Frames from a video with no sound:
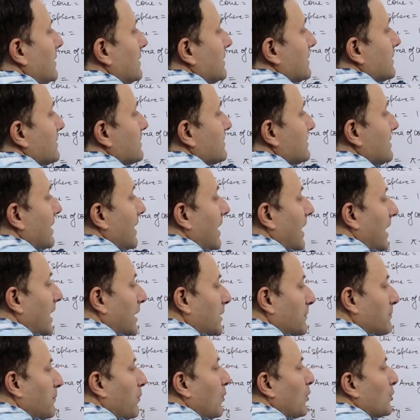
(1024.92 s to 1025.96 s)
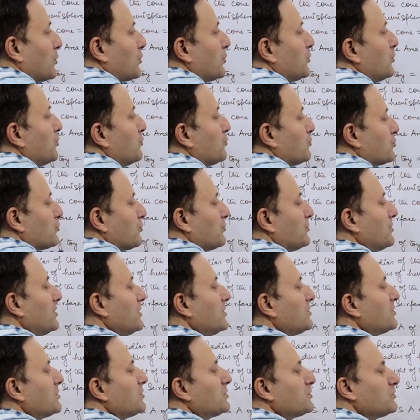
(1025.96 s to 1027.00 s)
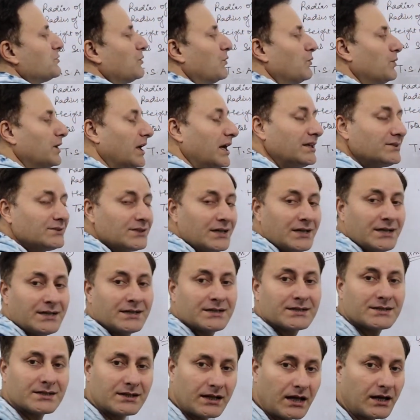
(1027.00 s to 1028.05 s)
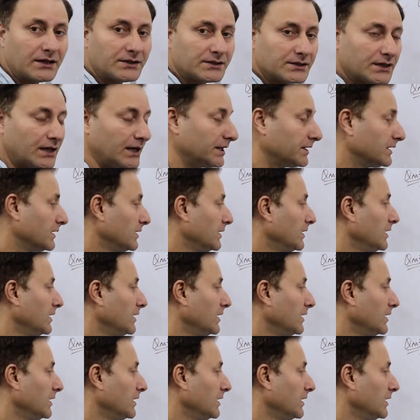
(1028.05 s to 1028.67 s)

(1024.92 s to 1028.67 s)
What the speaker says: this is the hypotenuse. So this is known as slant height.